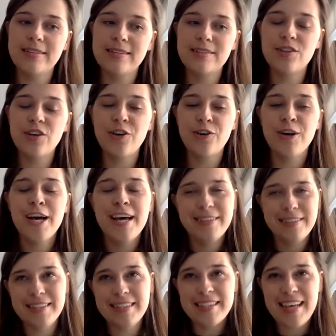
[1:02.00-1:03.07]
So
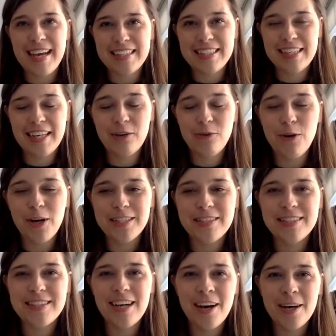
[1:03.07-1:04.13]
this is actually quite
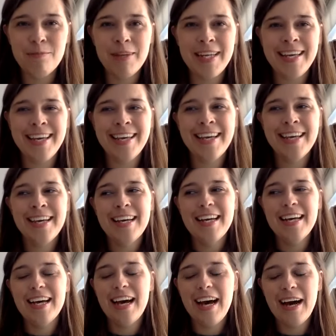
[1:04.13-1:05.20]
timely,
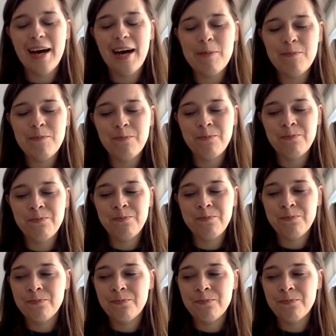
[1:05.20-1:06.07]
you